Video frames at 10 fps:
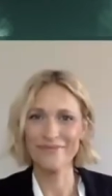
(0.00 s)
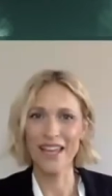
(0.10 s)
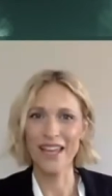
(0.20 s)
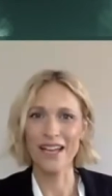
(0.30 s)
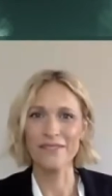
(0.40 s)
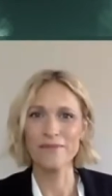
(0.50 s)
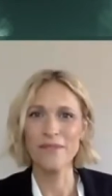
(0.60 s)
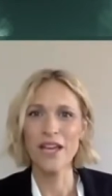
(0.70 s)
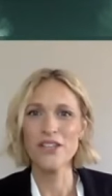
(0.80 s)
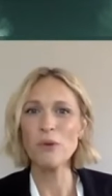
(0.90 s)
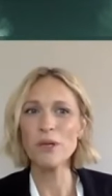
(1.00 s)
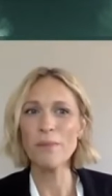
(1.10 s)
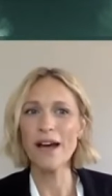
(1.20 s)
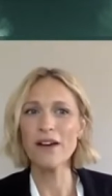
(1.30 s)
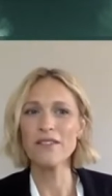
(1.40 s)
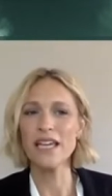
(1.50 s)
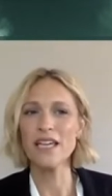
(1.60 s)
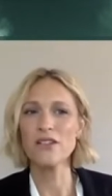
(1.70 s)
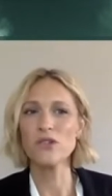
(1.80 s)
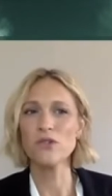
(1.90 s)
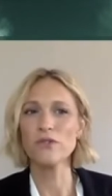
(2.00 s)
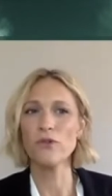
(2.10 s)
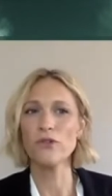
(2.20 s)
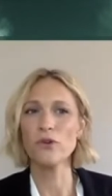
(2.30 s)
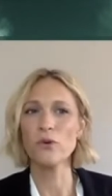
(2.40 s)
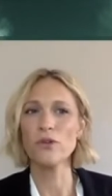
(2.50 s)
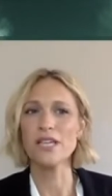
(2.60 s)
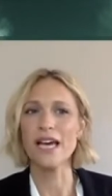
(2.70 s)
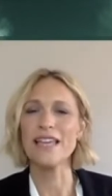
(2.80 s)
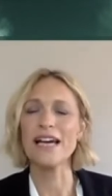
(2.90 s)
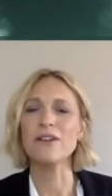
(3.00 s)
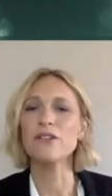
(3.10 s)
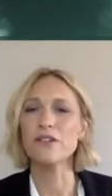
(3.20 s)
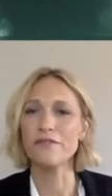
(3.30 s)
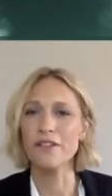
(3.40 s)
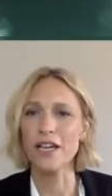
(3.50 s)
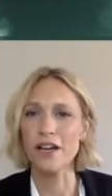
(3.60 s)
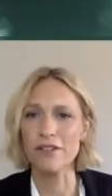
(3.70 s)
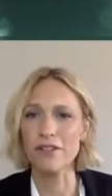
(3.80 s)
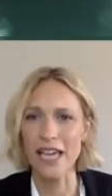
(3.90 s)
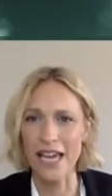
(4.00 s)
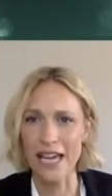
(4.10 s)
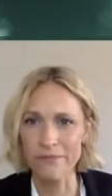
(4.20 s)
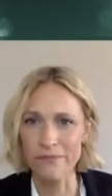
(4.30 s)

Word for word: Yeah. So, what about the sort of fourth quarter and the outlook for the current year?